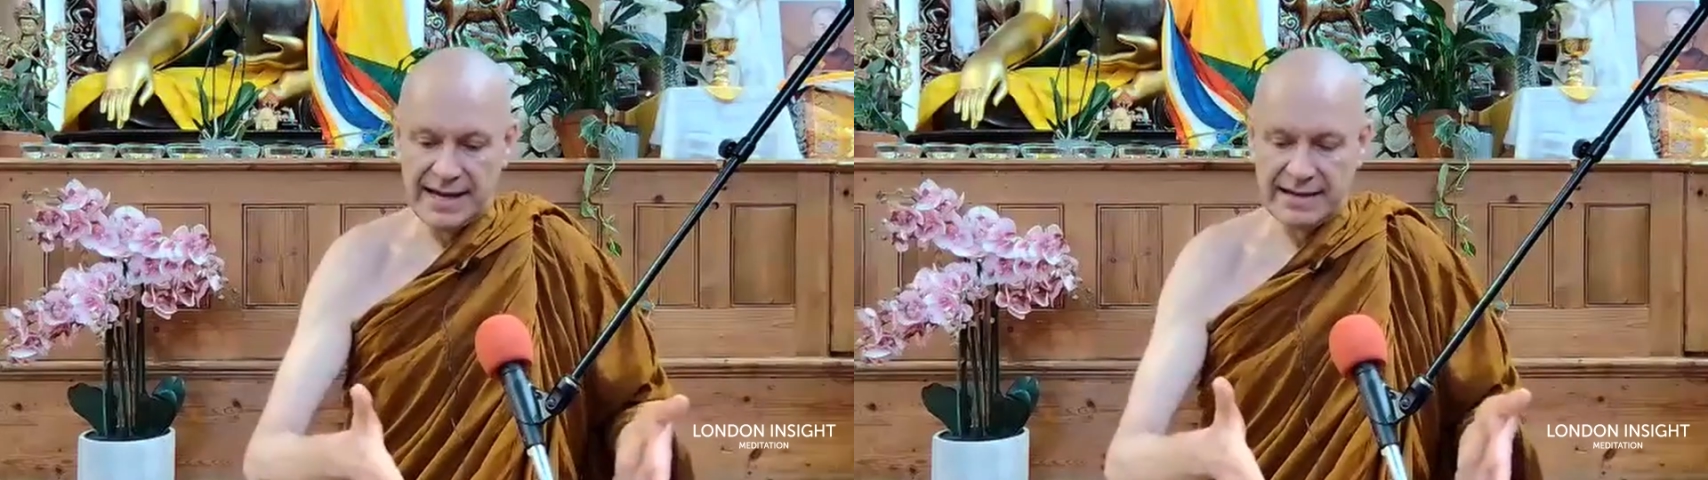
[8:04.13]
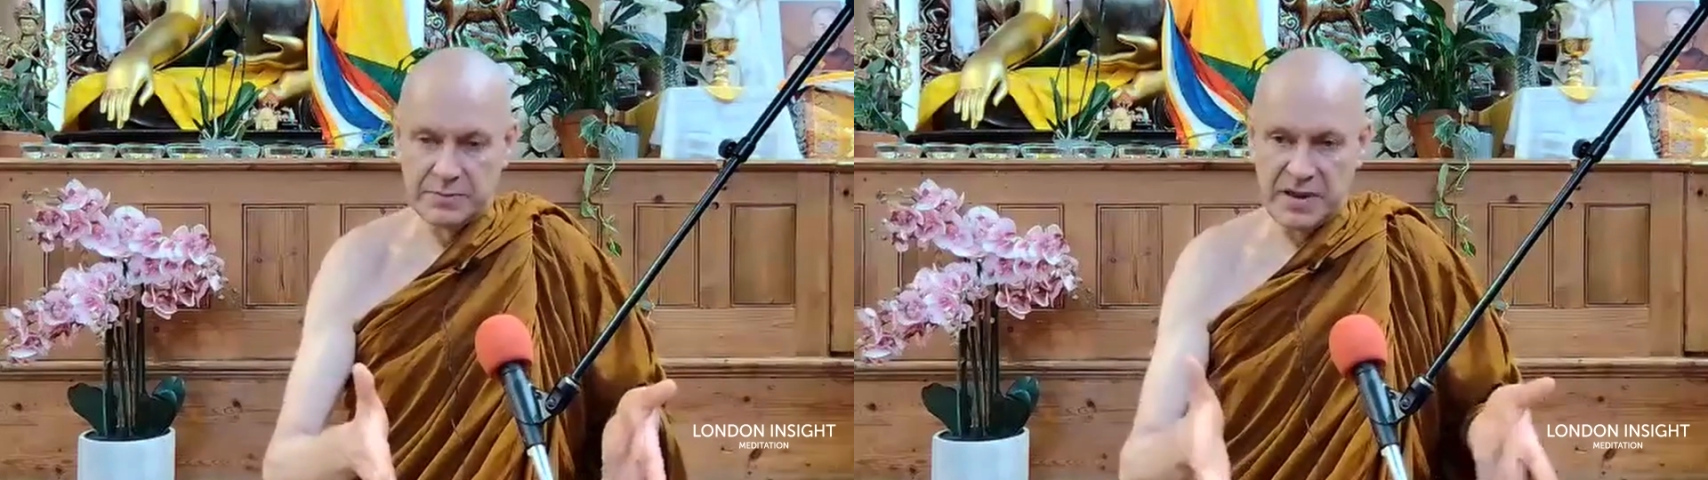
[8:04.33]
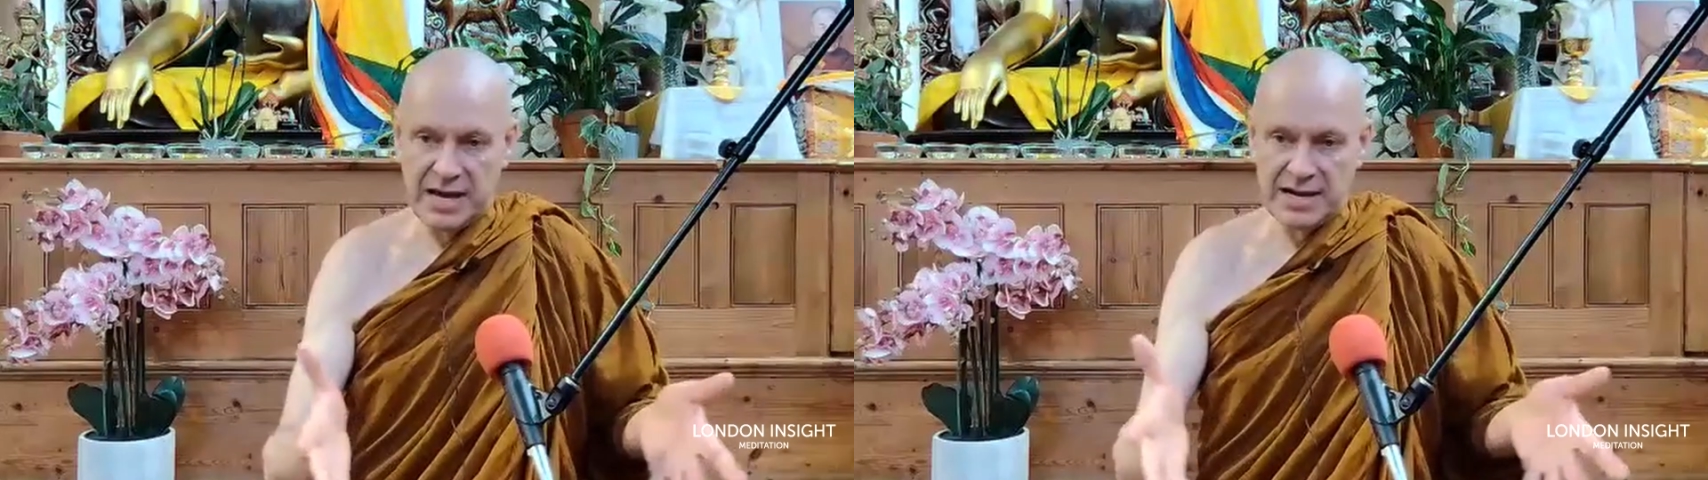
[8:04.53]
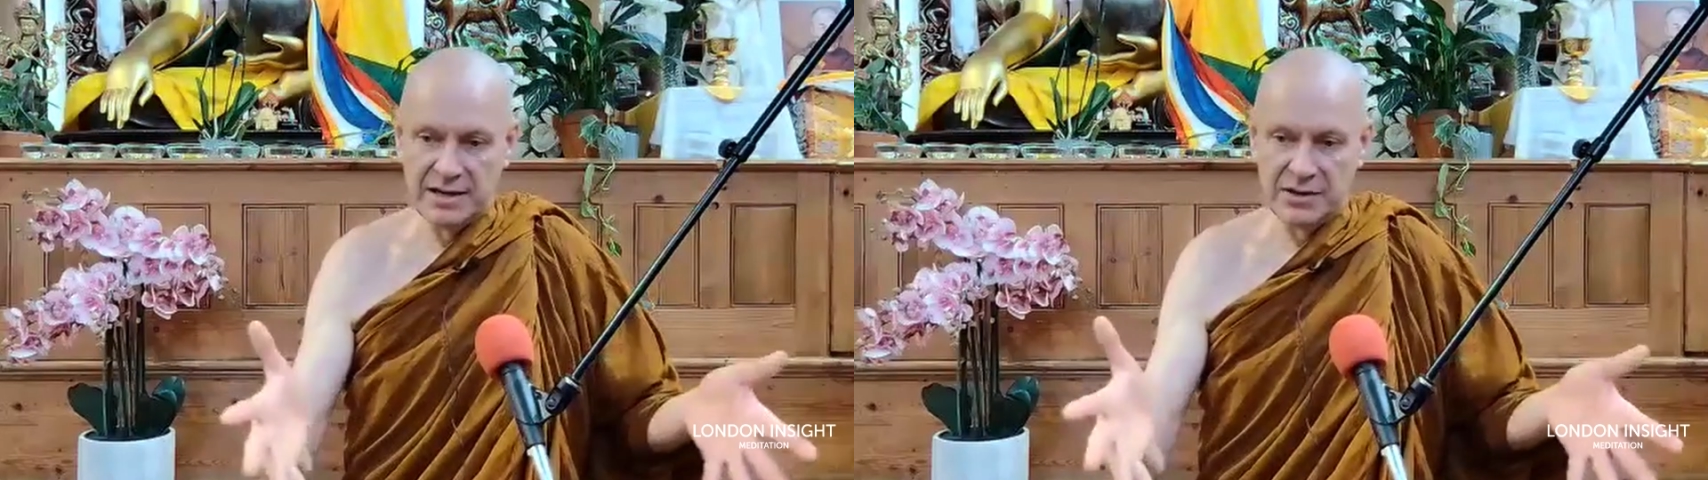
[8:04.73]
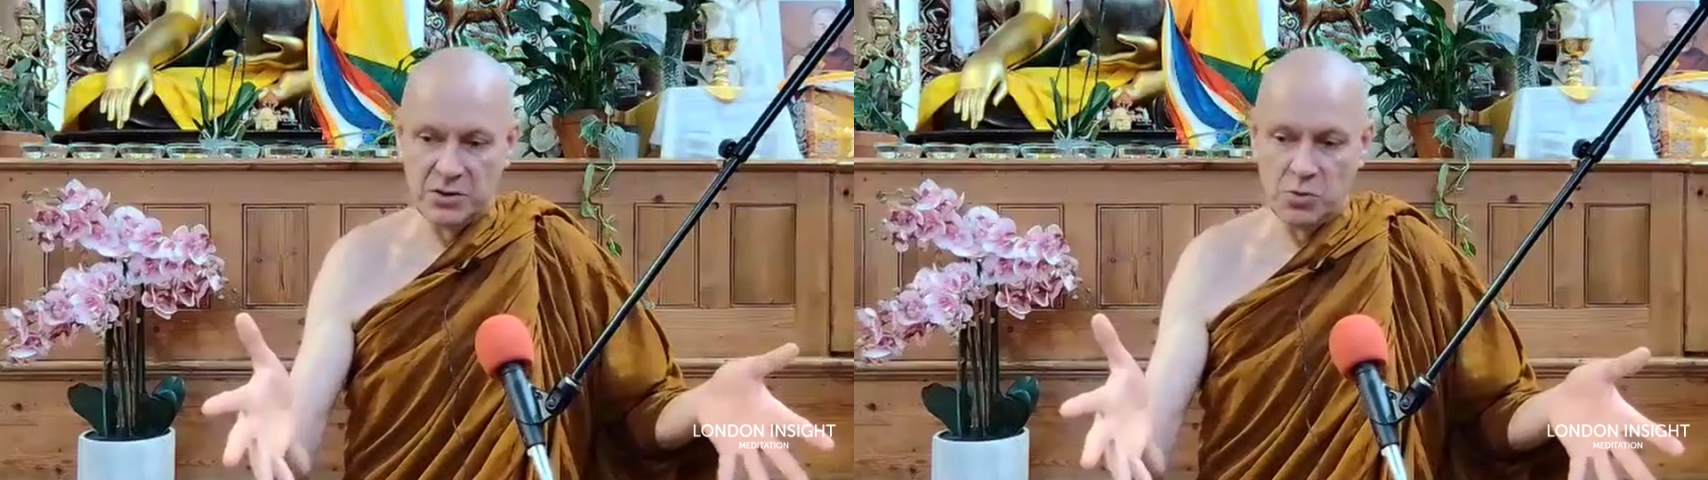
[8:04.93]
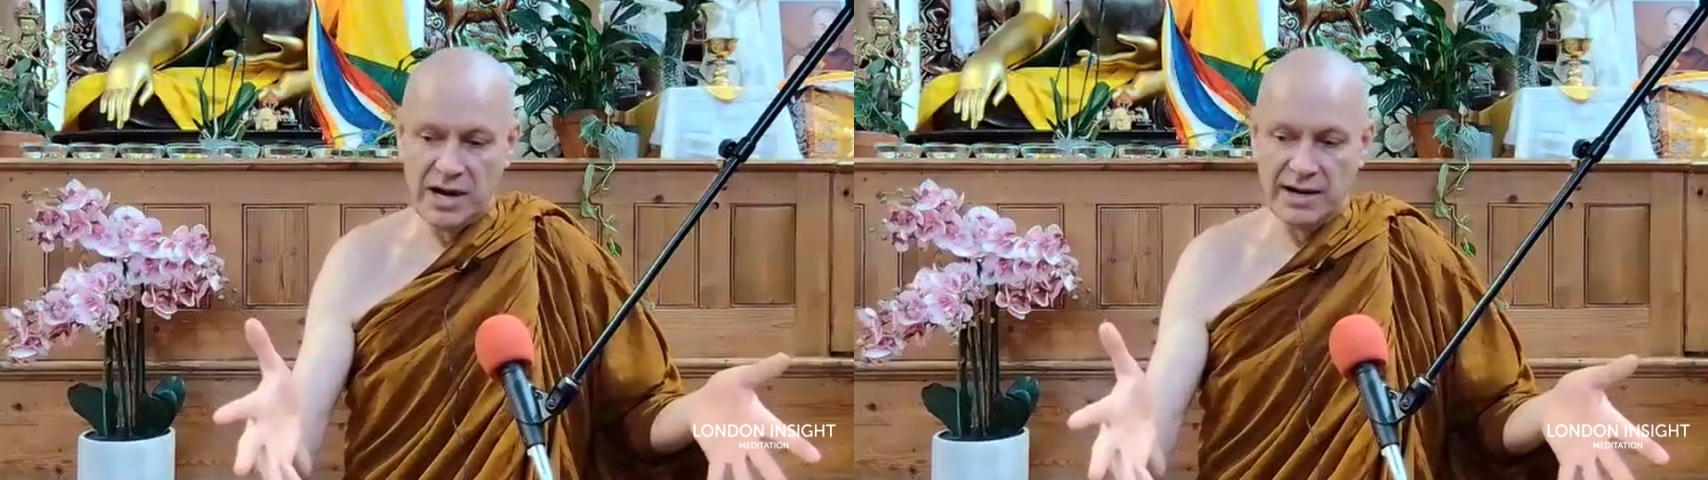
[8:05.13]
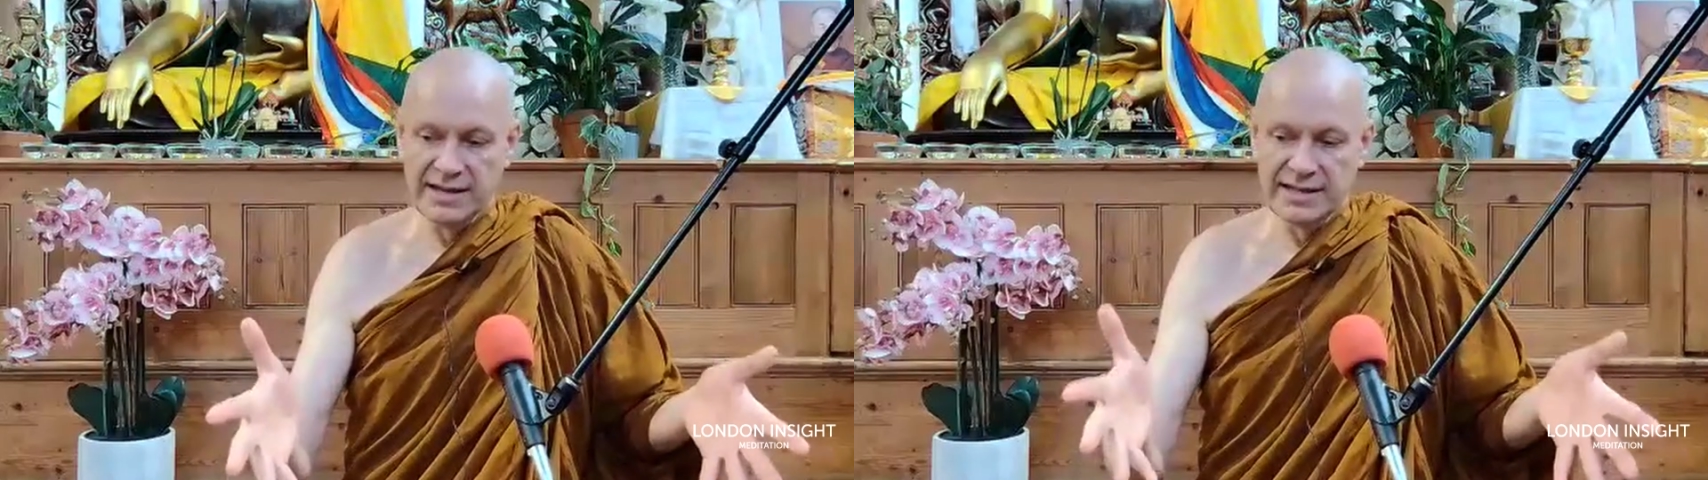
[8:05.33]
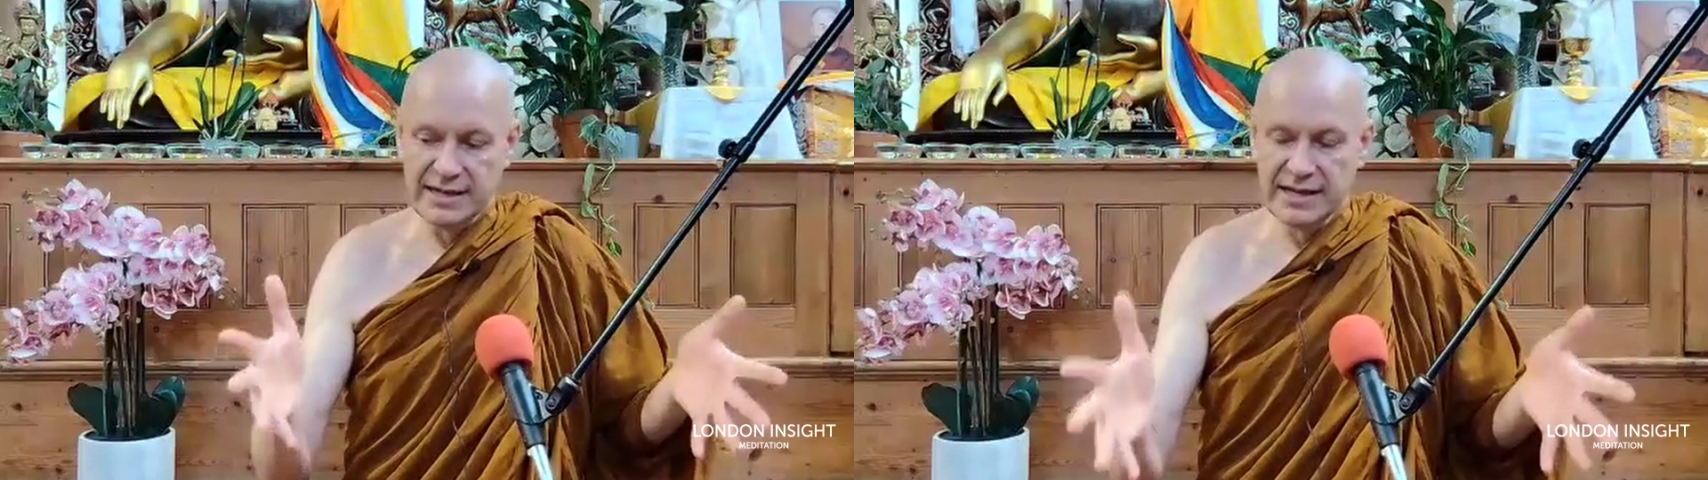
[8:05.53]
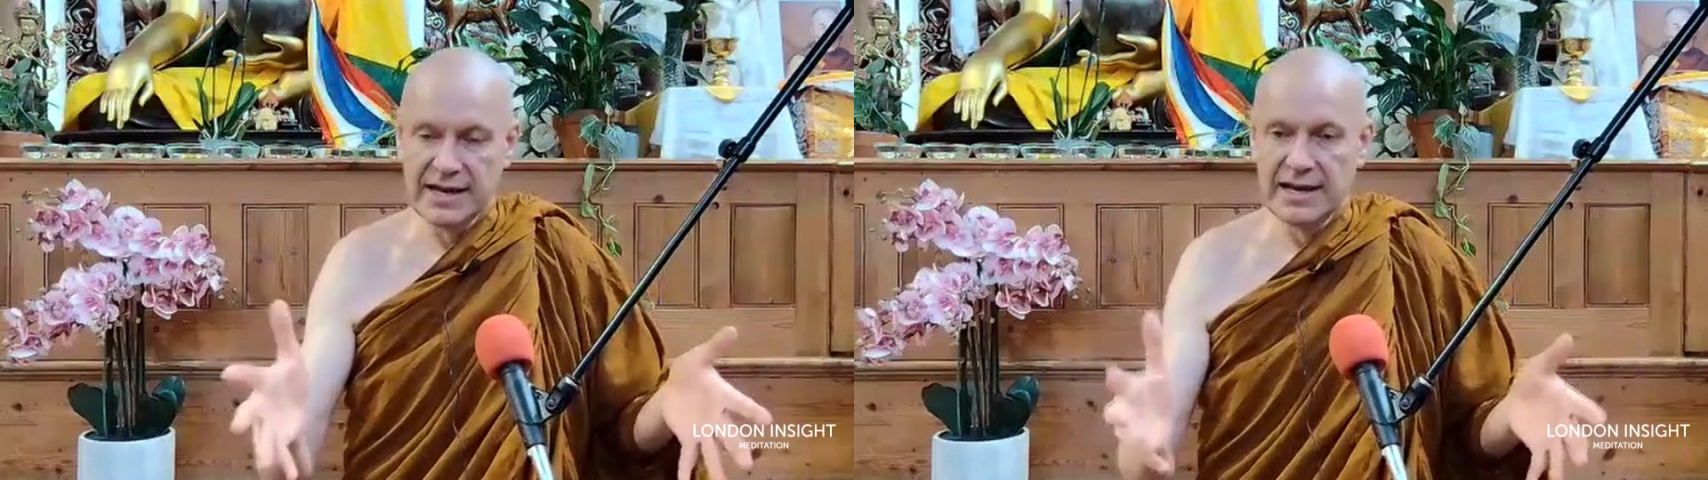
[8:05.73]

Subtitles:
expanding your awareness and